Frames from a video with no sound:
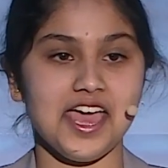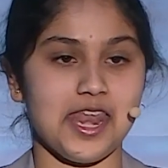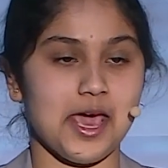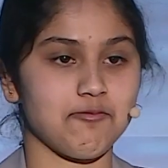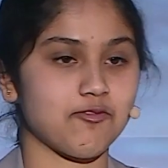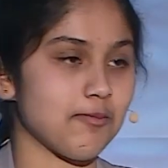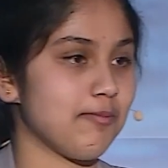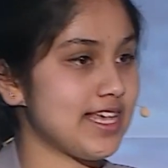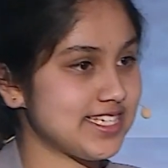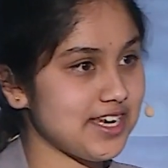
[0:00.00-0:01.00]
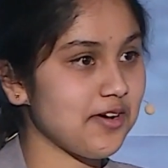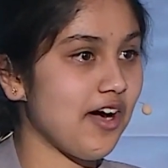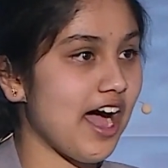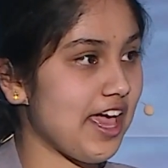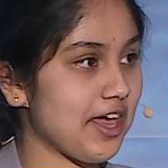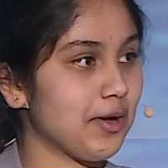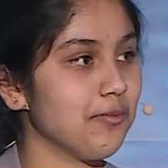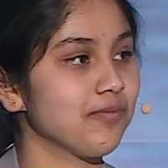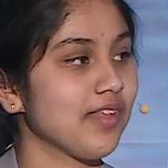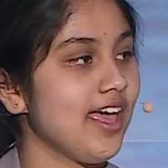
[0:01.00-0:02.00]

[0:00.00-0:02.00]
and I'm from Mason, Ohio.